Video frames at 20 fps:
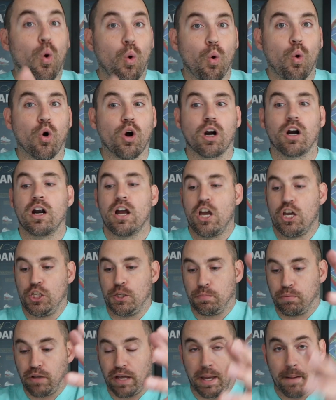or you
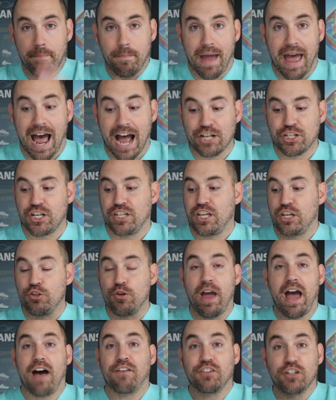play a match and then you
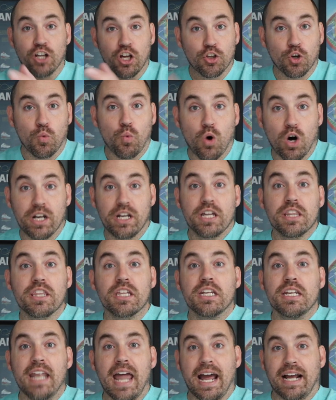have another one the
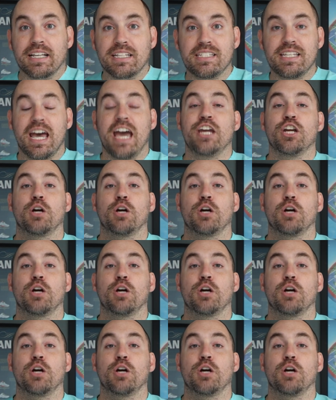next day.